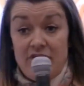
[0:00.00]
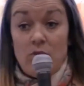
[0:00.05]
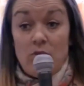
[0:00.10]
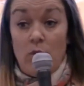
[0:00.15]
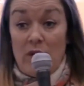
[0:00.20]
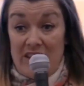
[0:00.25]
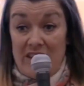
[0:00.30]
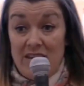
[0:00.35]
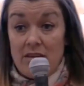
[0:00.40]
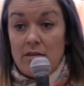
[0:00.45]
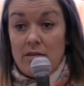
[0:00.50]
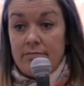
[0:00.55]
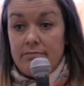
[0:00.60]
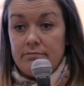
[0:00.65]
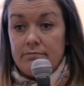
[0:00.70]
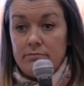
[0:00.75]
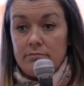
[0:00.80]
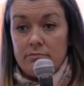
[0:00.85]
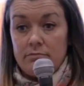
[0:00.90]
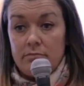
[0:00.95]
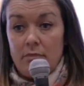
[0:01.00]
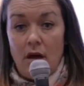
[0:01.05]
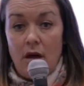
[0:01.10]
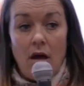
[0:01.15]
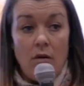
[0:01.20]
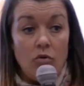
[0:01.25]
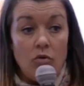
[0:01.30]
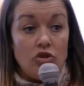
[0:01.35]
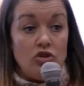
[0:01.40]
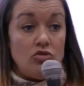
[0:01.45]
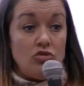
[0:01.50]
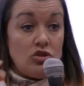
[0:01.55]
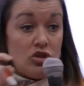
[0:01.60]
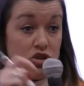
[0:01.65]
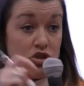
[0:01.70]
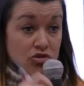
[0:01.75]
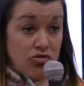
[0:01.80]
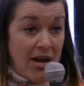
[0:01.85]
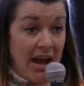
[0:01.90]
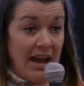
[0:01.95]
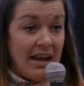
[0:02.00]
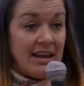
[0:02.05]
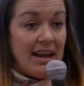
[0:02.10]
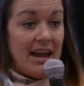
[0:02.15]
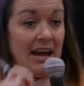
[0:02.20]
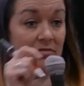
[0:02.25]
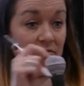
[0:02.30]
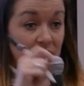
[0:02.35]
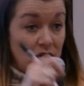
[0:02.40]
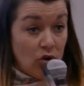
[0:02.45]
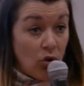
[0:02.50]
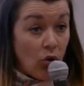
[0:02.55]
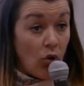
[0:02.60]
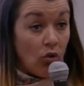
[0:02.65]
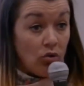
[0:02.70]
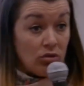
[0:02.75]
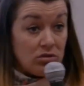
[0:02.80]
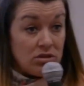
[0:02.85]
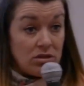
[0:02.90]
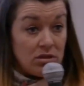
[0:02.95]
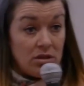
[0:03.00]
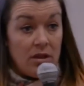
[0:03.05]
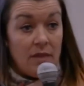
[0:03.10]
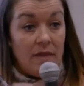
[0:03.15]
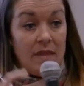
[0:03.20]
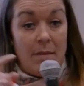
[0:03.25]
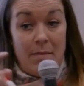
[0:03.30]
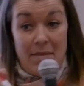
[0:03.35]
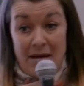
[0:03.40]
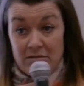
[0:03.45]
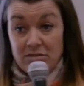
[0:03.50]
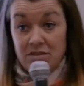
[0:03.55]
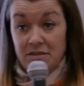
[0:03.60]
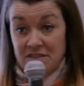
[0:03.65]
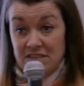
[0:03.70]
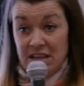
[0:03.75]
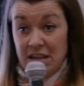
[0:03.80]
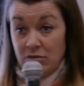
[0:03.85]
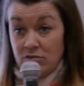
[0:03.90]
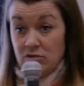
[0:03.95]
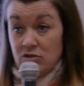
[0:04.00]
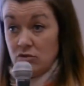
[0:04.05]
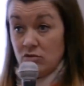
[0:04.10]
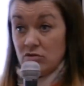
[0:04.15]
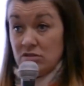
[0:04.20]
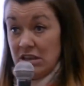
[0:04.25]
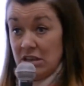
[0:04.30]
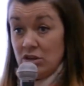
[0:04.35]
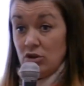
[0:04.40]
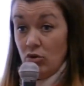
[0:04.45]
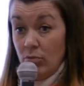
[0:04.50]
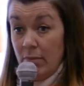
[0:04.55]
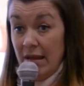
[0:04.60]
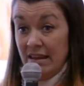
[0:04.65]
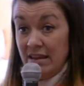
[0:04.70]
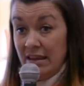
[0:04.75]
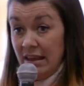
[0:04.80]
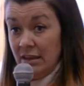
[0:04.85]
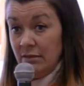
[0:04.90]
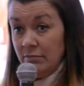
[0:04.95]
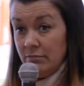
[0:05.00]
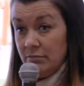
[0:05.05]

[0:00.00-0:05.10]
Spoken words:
week, I want you to track and record the amount of sales calls that you're making,